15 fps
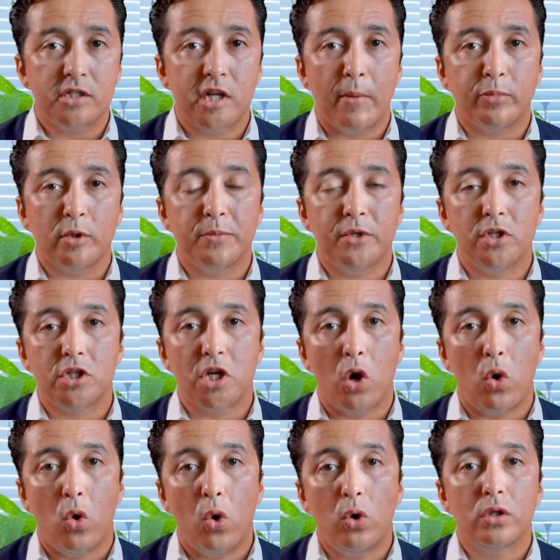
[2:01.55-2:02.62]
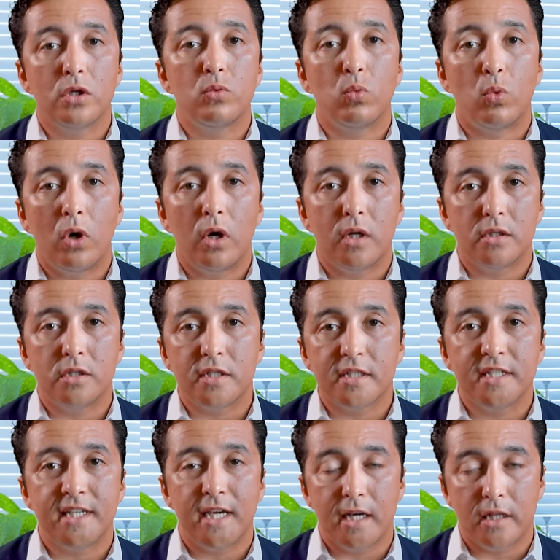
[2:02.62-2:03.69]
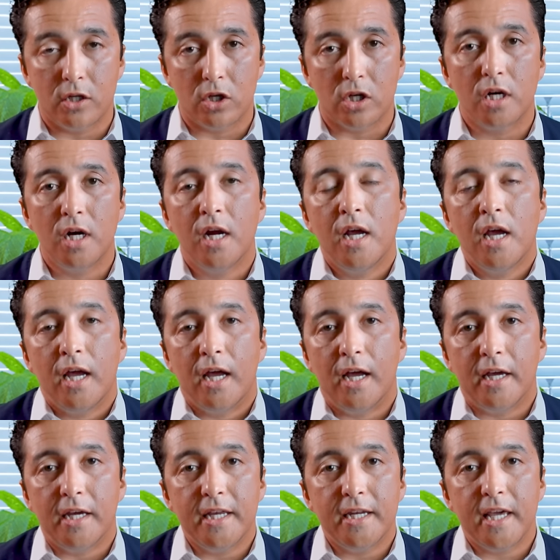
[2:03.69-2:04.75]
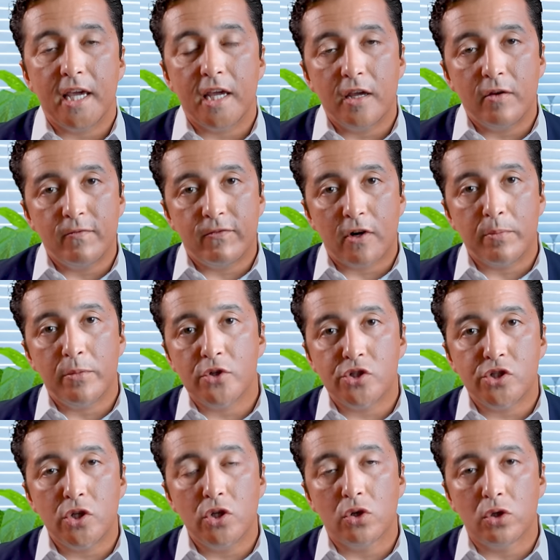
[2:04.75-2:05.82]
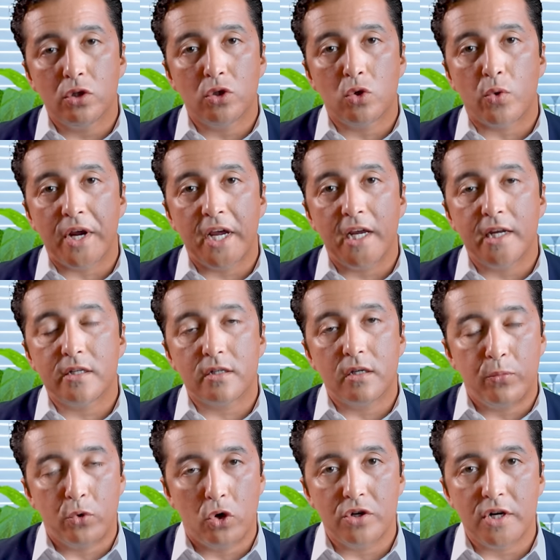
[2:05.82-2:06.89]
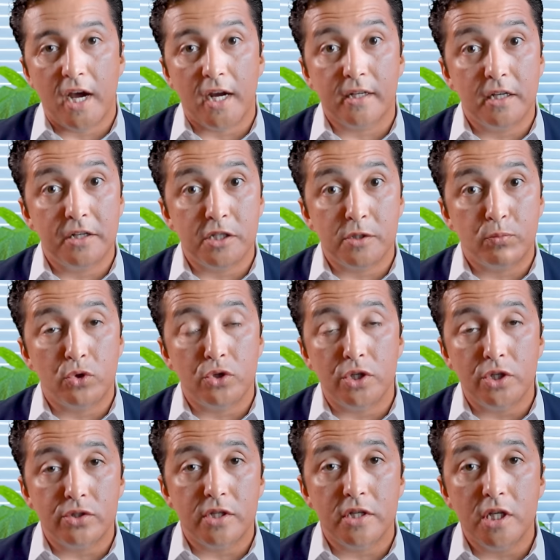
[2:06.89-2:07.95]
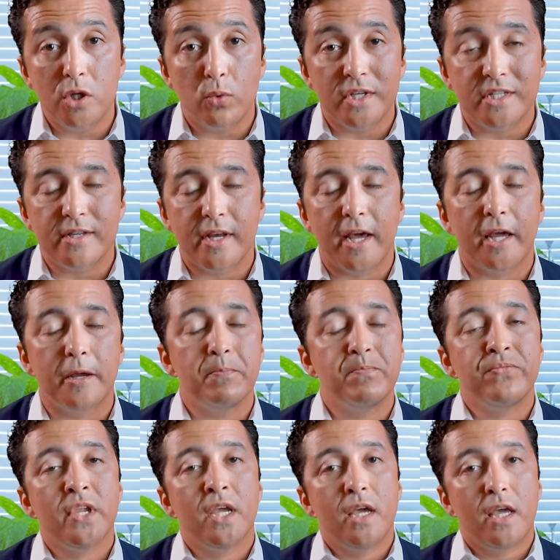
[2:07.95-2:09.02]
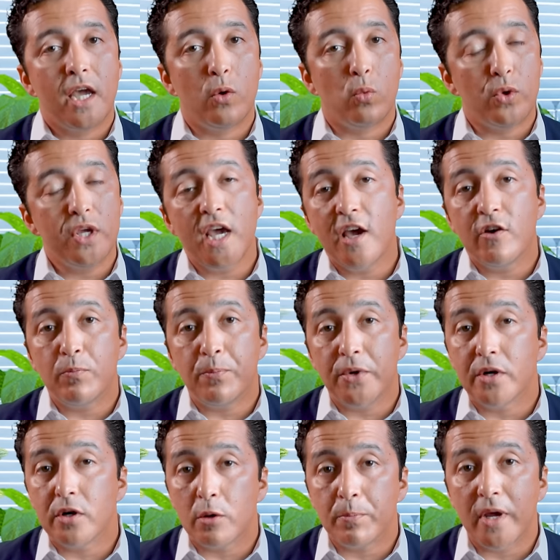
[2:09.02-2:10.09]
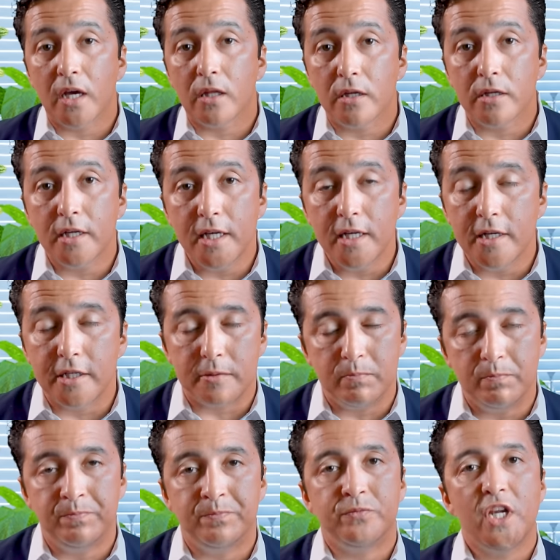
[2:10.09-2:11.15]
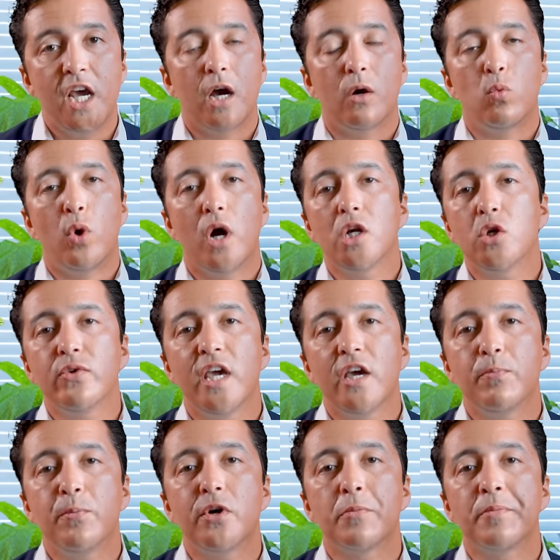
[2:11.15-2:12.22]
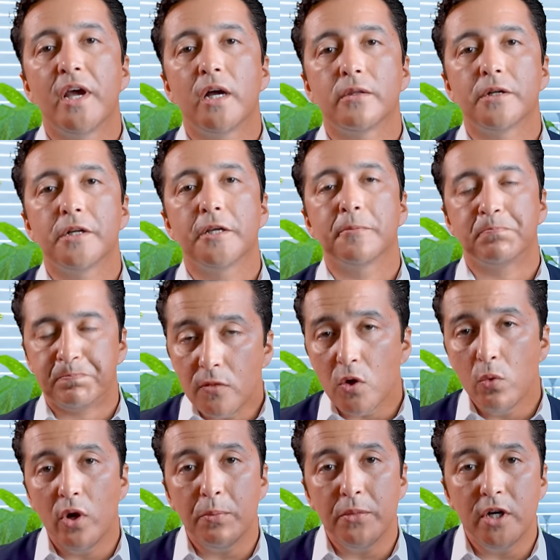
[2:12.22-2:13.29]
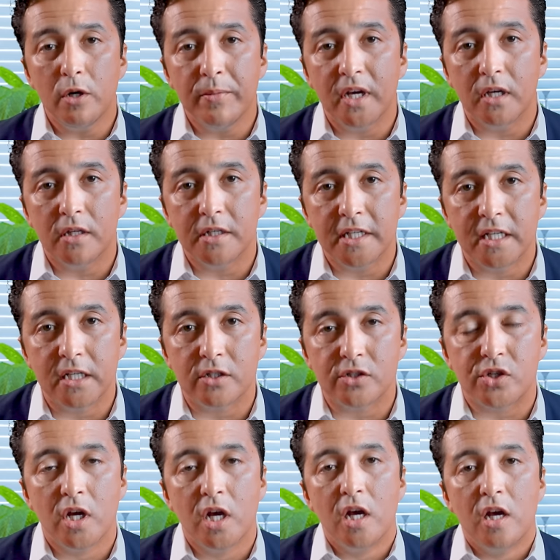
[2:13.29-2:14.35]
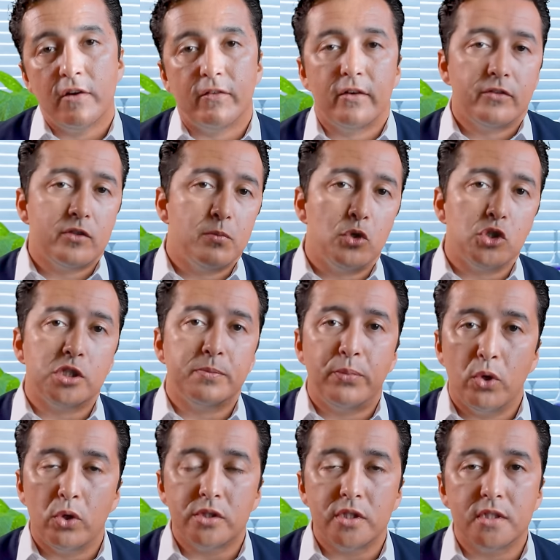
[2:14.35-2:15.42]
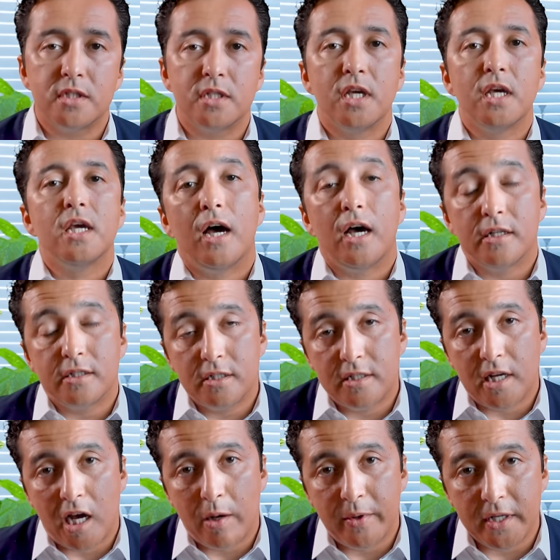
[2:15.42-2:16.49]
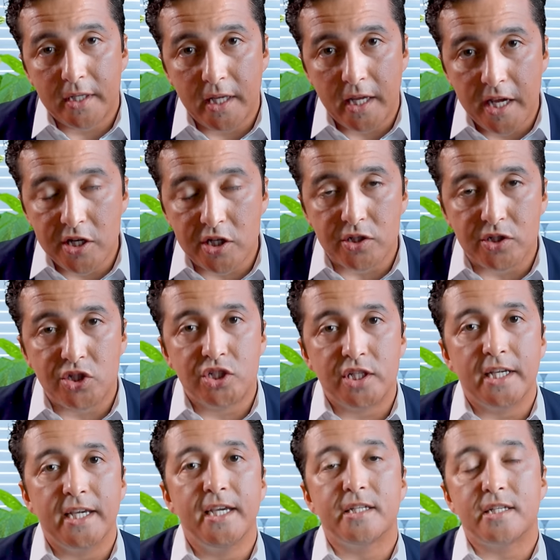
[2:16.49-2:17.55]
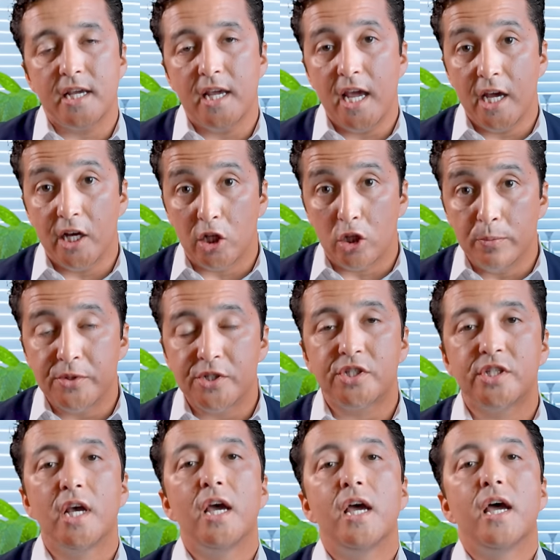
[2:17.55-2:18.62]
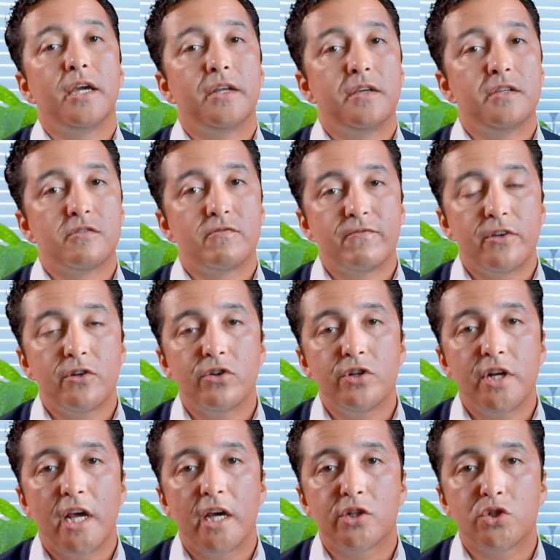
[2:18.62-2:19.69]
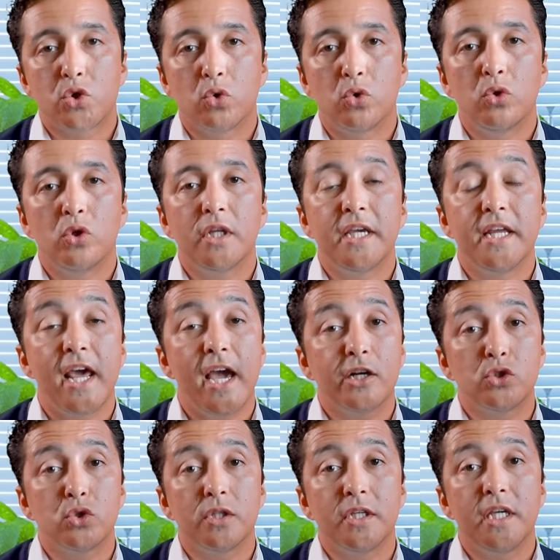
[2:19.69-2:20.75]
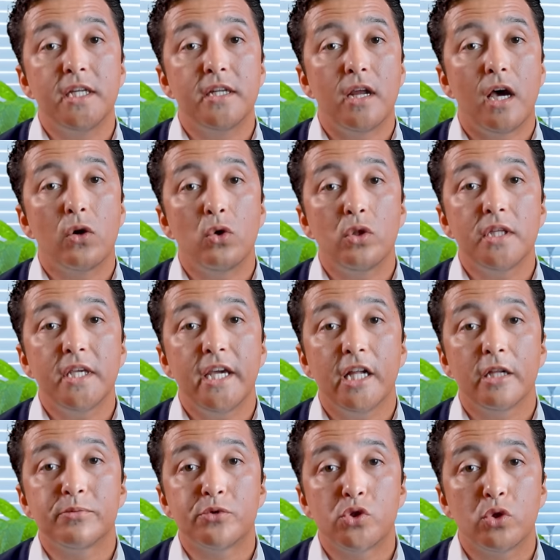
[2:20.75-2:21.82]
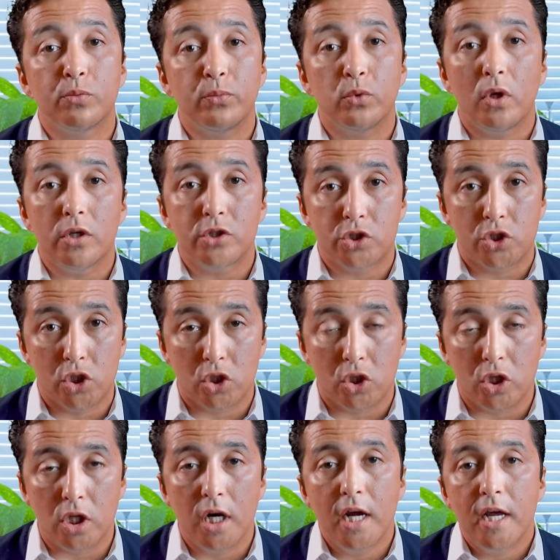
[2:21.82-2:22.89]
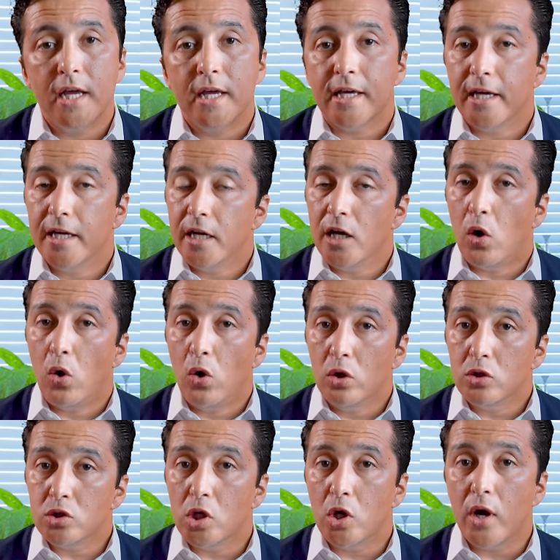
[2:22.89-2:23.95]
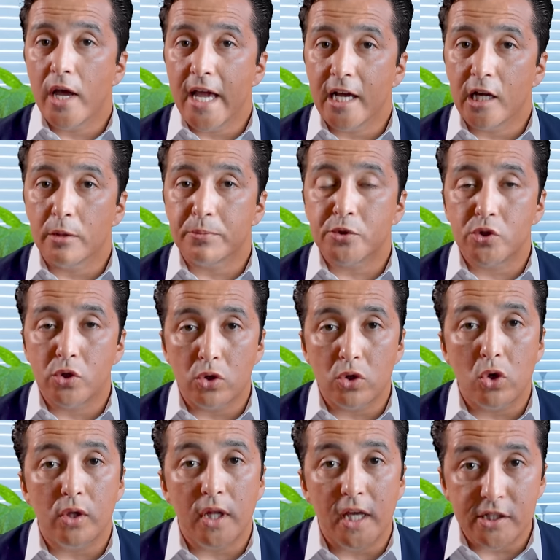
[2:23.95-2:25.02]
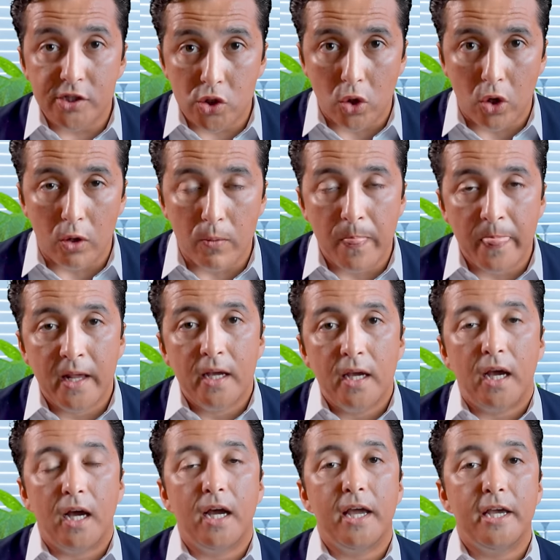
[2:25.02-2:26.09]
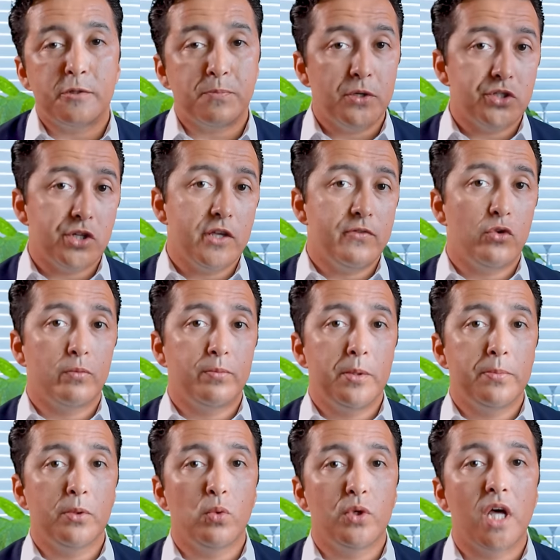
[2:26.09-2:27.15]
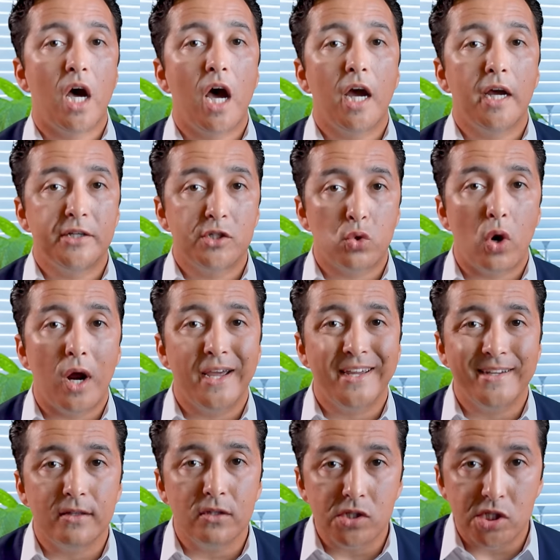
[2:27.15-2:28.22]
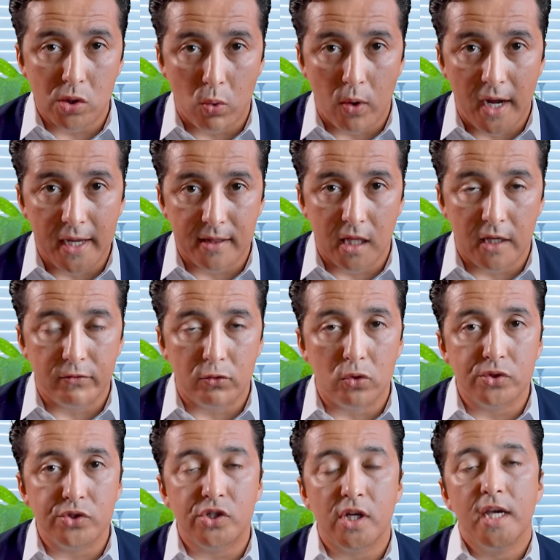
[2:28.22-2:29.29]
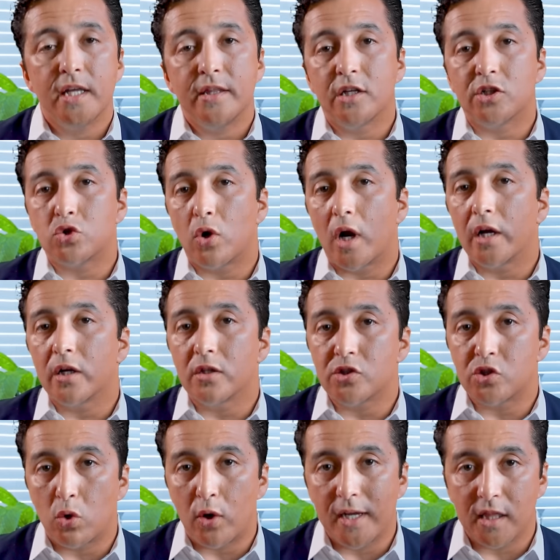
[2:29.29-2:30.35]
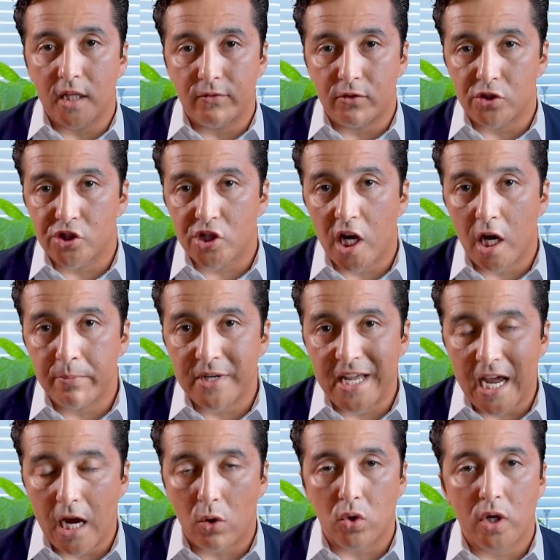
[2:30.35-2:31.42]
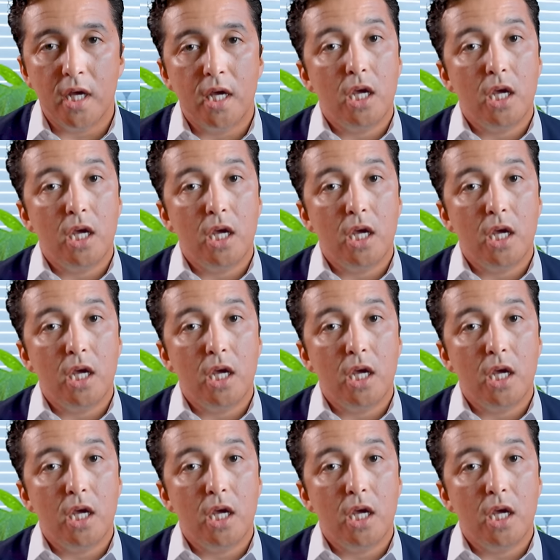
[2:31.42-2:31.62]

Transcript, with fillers: supplement all-in-one together uh, in a pharmaceutical-grade product that is produced in the U S A, and we have bitter melon in it. Now, why do we have bitter melon in it? Well, bitter melon is one of the most potent anti-diabetic agents. It helps, it is very natural, it actually not only helps your blood sugar, it also helps your cholesterol, uh, especially for people with high triglyceride levels. Their triglyceride levels come down.